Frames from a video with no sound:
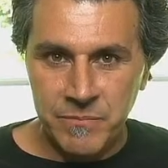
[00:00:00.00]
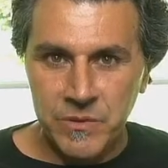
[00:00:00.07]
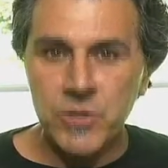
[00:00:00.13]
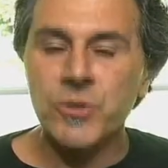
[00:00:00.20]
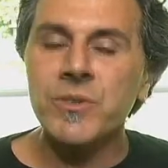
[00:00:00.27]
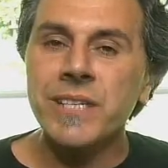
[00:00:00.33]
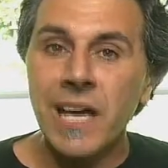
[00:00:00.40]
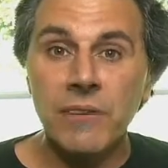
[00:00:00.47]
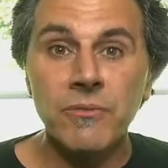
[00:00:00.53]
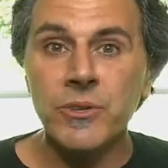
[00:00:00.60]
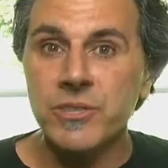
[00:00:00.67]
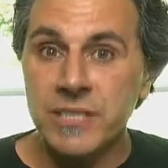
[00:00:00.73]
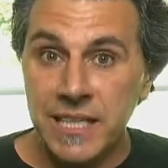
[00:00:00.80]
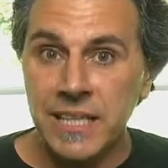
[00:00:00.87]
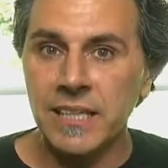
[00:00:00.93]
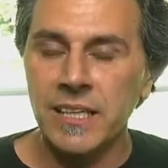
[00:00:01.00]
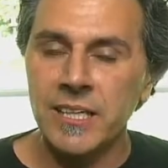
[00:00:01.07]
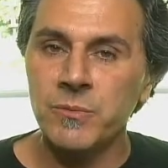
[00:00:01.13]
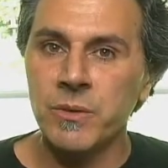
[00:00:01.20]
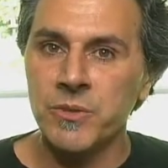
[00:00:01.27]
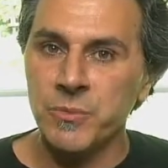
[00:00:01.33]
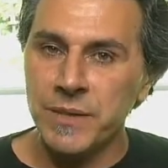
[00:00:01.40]
you're never dealing
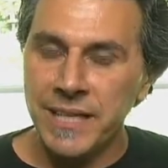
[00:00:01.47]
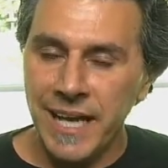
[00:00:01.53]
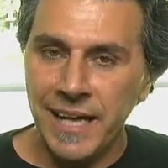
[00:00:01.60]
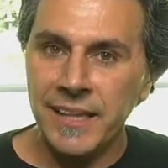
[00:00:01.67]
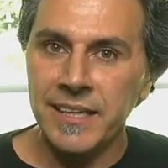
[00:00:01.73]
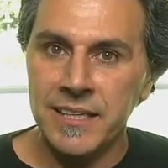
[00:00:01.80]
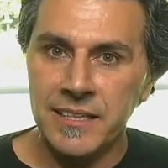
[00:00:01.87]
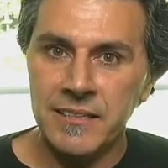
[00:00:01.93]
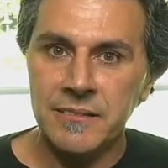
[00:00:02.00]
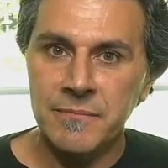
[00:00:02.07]
with reality.